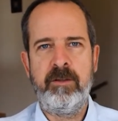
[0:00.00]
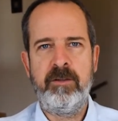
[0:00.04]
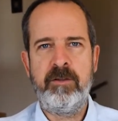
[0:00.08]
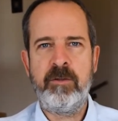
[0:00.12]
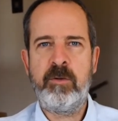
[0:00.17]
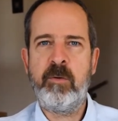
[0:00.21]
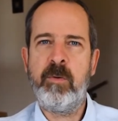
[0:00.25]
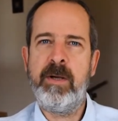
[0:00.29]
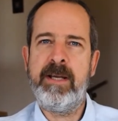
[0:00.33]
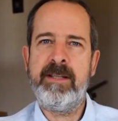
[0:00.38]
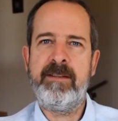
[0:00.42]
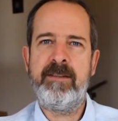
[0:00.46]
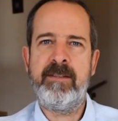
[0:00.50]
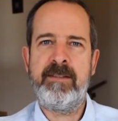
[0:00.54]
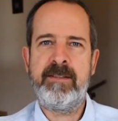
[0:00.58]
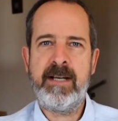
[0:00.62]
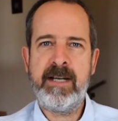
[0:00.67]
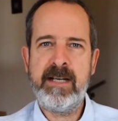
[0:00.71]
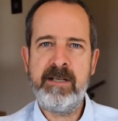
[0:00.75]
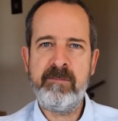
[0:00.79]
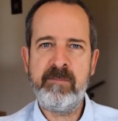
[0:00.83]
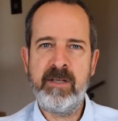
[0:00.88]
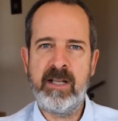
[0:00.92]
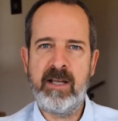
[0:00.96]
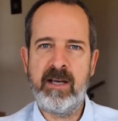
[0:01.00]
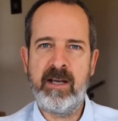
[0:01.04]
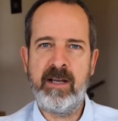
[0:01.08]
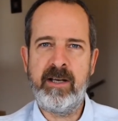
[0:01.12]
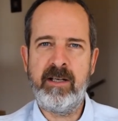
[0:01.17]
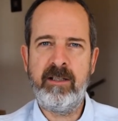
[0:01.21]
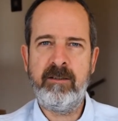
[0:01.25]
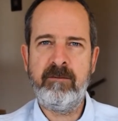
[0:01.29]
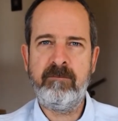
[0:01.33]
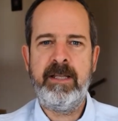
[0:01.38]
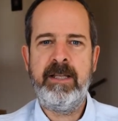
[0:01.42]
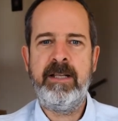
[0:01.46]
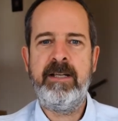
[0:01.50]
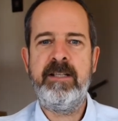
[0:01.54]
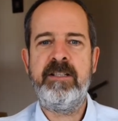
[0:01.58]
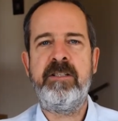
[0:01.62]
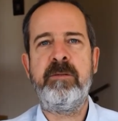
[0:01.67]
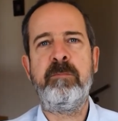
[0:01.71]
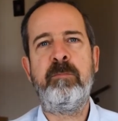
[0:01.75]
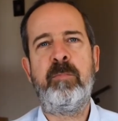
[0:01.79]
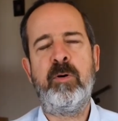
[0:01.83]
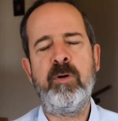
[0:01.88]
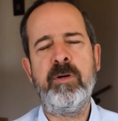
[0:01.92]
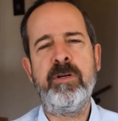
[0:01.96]
To create the timeline, it is
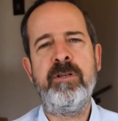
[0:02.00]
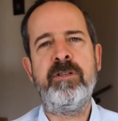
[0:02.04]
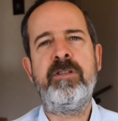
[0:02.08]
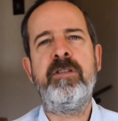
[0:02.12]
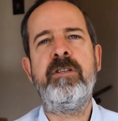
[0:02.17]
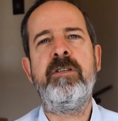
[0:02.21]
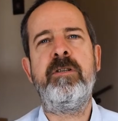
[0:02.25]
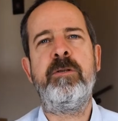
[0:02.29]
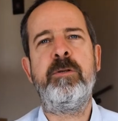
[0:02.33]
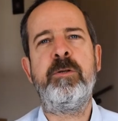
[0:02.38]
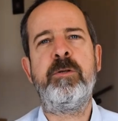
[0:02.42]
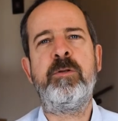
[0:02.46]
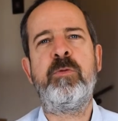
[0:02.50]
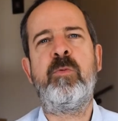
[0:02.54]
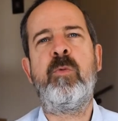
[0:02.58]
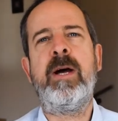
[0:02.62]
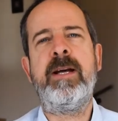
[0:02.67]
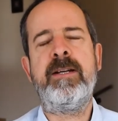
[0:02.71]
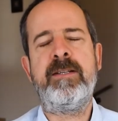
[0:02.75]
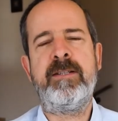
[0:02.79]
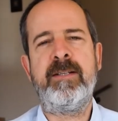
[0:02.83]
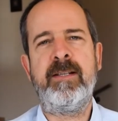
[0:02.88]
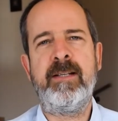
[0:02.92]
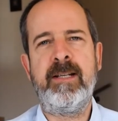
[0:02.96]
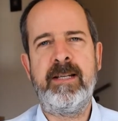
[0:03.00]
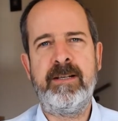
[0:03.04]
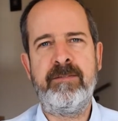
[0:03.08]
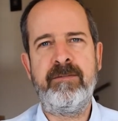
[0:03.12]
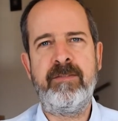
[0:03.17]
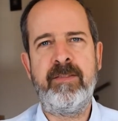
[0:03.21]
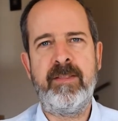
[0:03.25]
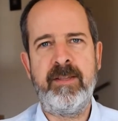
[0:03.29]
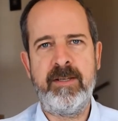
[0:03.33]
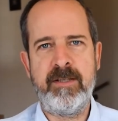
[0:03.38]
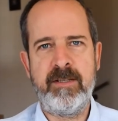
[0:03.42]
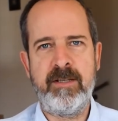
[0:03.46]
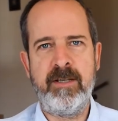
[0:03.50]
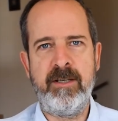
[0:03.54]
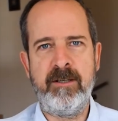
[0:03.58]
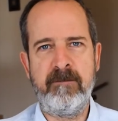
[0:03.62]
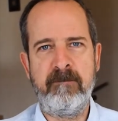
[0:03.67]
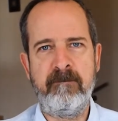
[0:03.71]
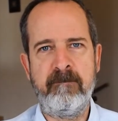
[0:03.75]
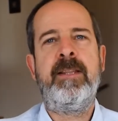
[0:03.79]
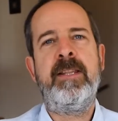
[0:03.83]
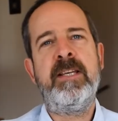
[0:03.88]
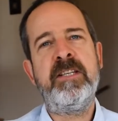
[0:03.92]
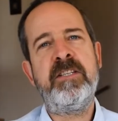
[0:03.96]
important to use right-to-left thinking.
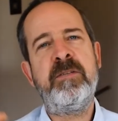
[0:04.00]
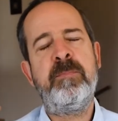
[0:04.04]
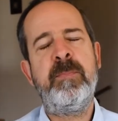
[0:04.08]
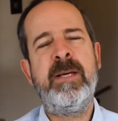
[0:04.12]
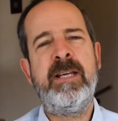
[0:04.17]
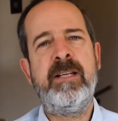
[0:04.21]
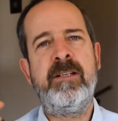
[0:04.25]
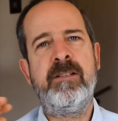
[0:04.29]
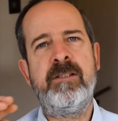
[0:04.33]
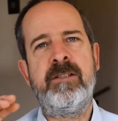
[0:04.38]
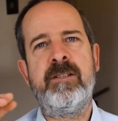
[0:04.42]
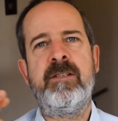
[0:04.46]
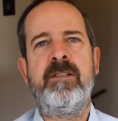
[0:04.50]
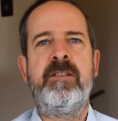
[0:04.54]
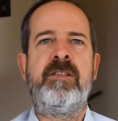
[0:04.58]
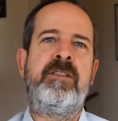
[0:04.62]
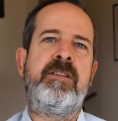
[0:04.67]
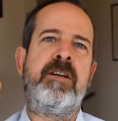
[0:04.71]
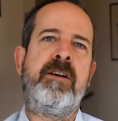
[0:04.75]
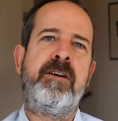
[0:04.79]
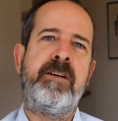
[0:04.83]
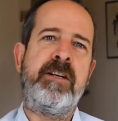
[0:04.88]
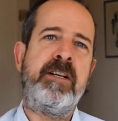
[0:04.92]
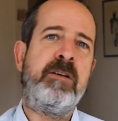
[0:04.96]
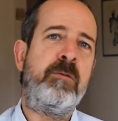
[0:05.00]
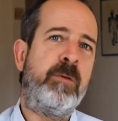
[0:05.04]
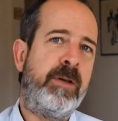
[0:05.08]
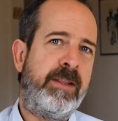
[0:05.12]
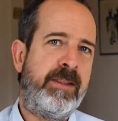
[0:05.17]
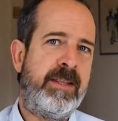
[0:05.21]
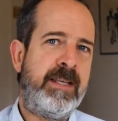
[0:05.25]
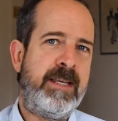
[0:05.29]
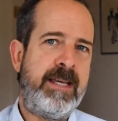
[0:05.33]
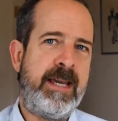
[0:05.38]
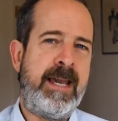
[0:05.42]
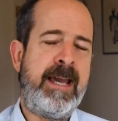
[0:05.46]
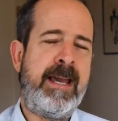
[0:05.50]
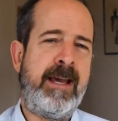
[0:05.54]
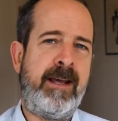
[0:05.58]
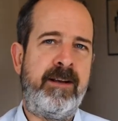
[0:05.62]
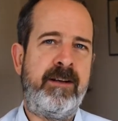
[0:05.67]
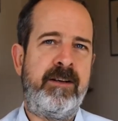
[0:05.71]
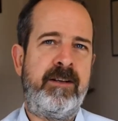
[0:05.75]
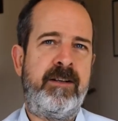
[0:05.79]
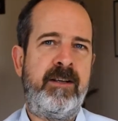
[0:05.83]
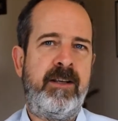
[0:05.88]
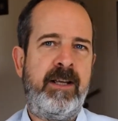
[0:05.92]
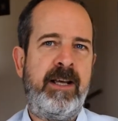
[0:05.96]
This means starting with the
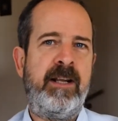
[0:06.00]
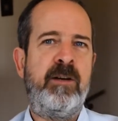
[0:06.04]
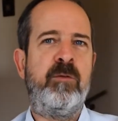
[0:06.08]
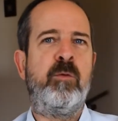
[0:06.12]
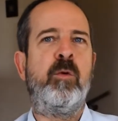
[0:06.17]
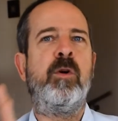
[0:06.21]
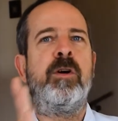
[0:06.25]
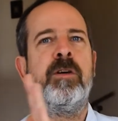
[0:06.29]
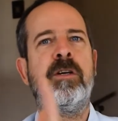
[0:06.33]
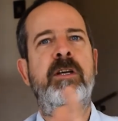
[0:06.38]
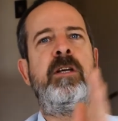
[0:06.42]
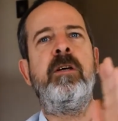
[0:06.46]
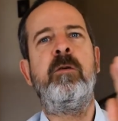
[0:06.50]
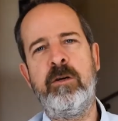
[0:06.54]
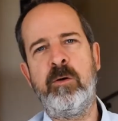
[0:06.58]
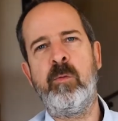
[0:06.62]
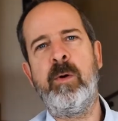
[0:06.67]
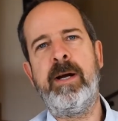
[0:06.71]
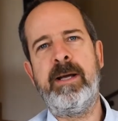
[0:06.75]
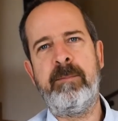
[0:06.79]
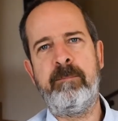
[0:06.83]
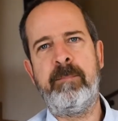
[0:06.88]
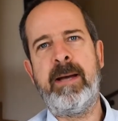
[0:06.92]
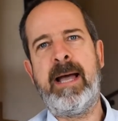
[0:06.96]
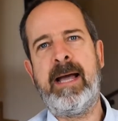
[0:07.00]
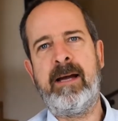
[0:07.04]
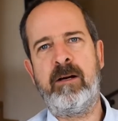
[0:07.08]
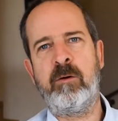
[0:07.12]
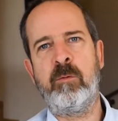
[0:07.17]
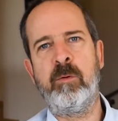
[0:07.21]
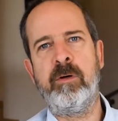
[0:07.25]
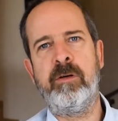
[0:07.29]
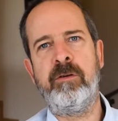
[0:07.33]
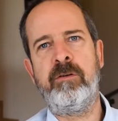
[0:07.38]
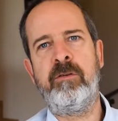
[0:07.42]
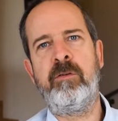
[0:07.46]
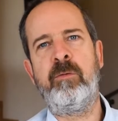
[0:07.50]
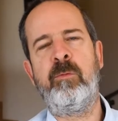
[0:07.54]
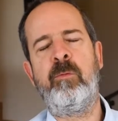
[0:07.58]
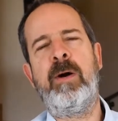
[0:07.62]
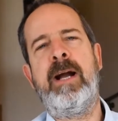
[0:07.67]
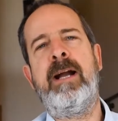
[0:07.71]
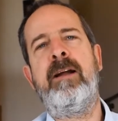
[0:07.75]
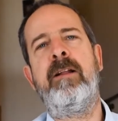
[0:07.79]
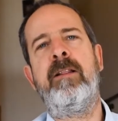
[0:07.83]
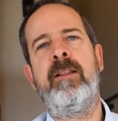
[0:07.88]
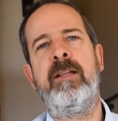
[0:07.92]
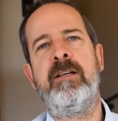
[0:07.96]
end and working your way backwards
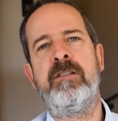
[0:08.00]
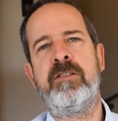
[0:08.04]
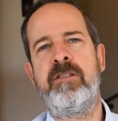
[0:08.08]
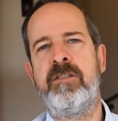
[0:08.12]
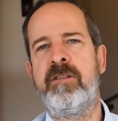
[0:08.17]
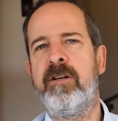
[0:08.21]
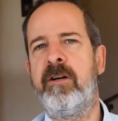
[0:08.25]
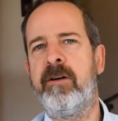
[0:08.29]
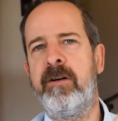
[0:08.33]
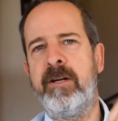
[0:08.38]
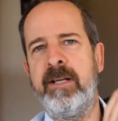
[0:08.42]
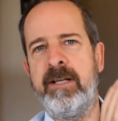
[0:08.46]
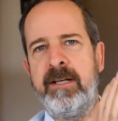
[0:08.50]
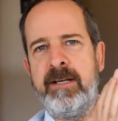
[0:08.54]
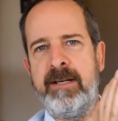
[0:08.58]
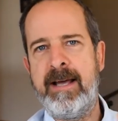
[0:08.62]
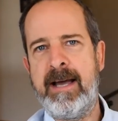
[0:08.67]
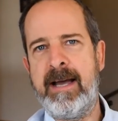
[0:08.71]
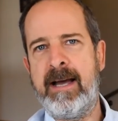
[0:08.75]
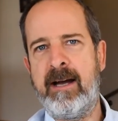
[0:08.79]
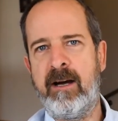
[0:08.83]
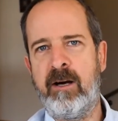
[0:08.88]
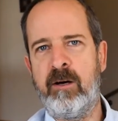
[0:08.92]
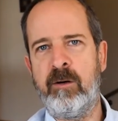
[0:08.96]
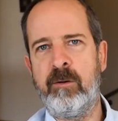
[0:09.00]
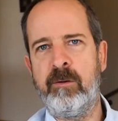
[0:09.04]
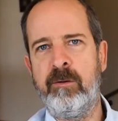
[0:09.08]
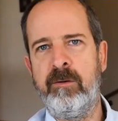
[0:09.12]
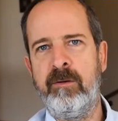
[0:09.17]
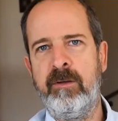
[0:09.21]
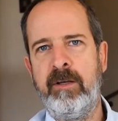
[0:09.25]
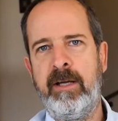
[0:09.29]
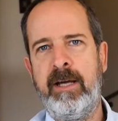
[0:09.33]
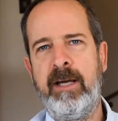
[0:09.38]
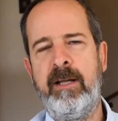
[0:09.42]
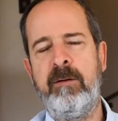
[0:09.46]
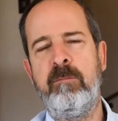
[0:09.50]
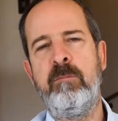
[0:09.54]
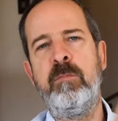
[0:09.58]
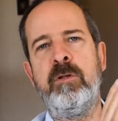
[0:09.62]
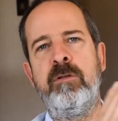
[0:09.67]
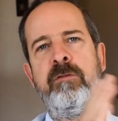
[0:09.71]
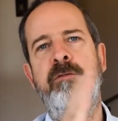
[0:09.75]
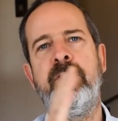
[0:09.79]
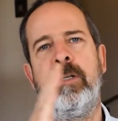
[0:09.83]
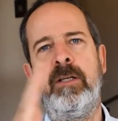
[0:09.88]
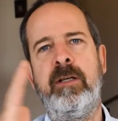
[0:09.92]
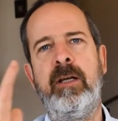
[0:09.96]
rather than starting now and
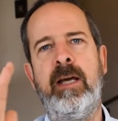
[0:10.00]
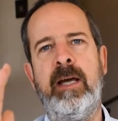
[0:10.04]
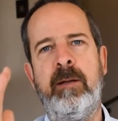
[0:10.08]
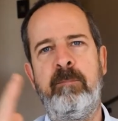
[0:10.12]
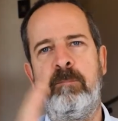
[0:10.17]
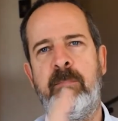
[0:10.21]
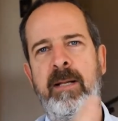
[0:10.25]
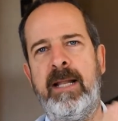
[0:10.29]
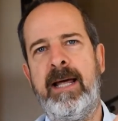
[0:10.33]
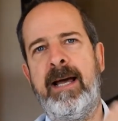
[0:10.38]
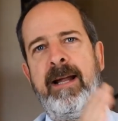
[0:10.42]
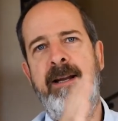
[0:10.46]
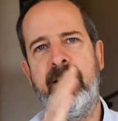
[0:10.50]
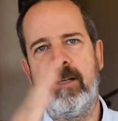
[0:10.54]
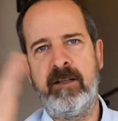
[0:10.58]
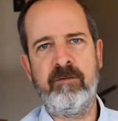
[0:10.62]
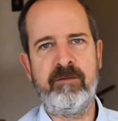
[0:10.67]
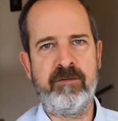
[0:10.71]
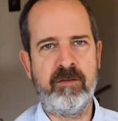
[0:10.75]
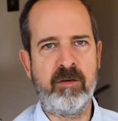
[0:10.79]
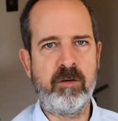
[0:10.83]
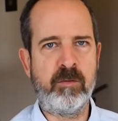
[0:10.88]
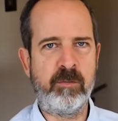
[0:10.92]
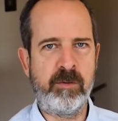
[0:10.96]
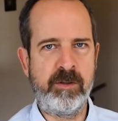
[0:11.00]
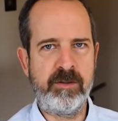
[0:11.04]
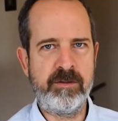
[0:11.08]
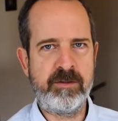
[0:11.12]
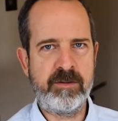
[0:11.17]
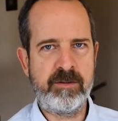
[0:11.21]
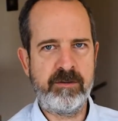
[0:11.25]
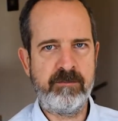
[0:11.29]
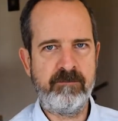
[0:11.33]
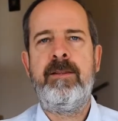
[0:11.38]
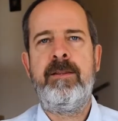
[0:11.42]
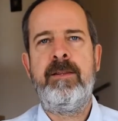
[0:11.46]
moving and planning forwards.